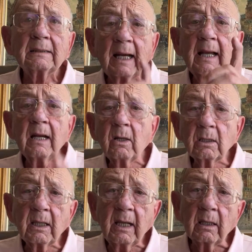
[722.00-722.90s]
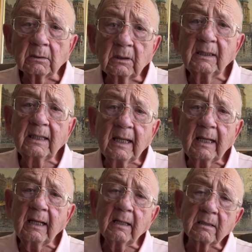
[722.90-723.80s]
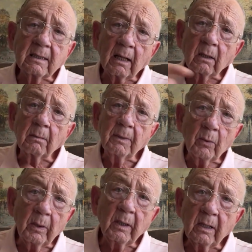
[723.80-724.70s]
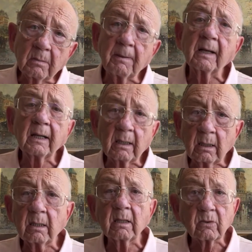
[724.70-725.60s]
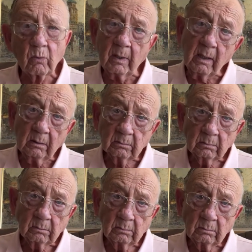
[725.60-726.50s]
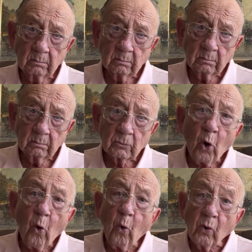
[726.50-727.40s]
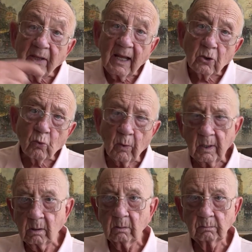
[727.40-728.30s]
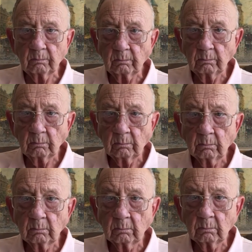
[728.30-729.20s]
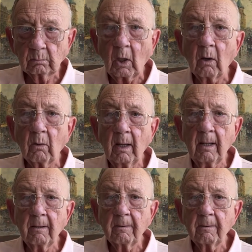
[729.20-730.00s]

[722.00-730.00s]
I guarantee you, Diddy is not going to be released by the end of this week or next week. All right?